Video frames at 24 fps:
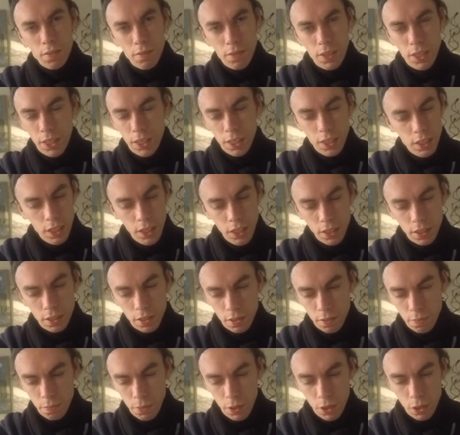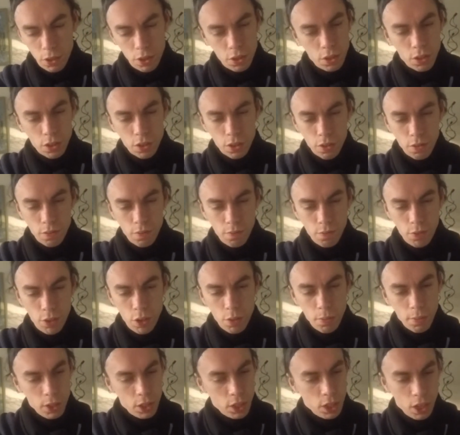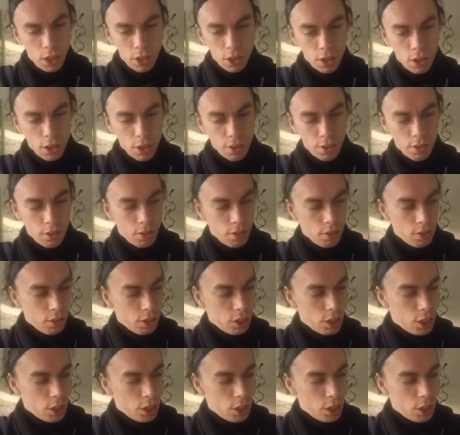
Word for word: Indeed, most human cells are a